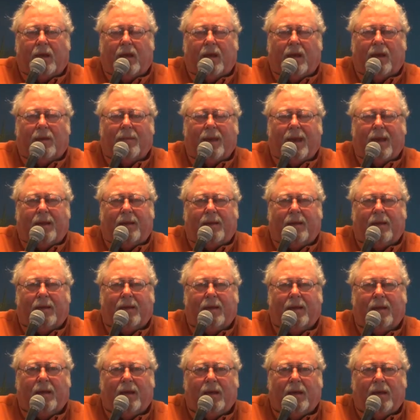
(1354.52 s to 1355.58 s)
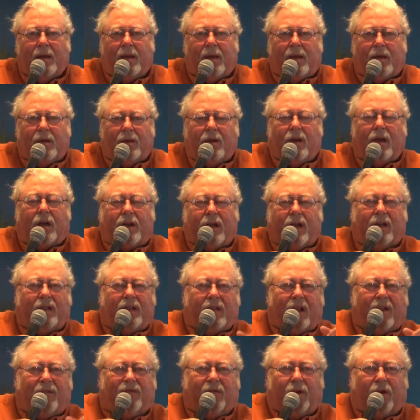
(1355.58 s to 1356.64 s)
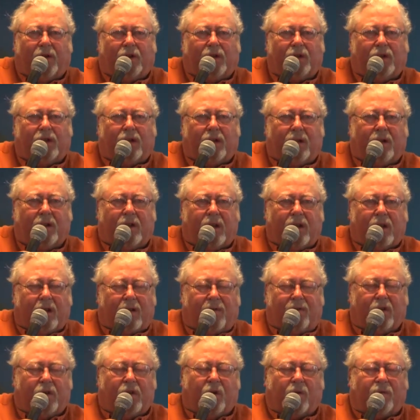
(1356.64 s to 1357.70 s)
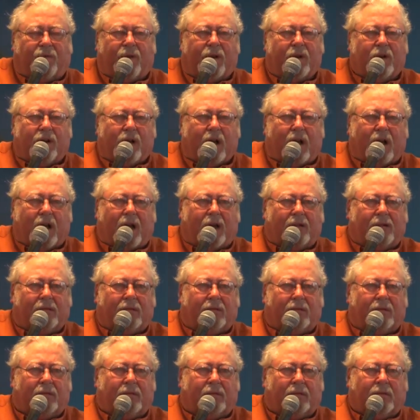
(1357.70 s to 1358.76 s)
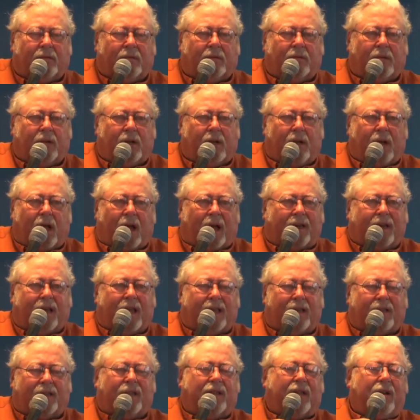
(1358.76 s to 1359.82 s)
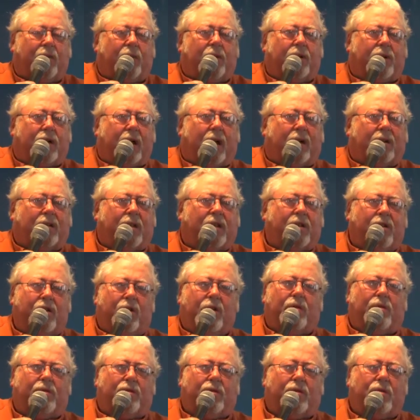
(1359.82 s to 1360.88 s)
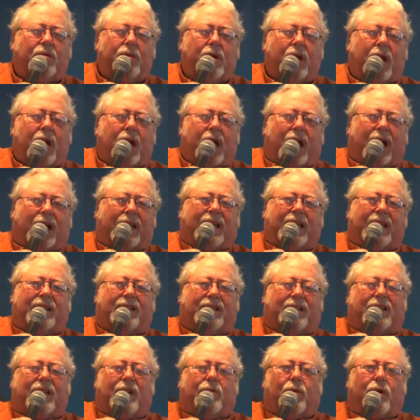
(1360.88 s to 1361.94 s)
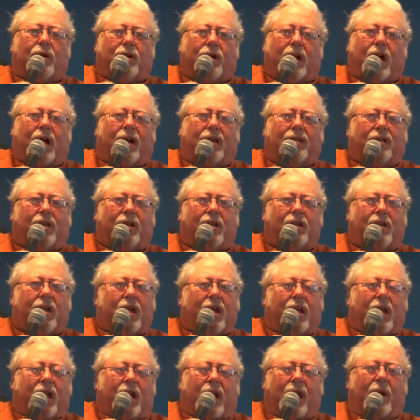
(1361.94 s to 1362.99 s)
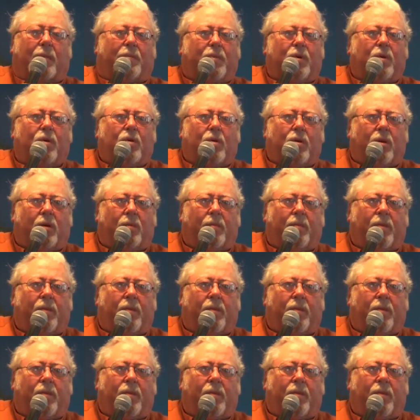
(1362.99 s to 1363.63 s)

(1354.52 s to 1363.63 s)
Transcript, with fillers: Amen? You got to get that first. If you don't fear God, I can't see where God can use you. I can't see where God can help you.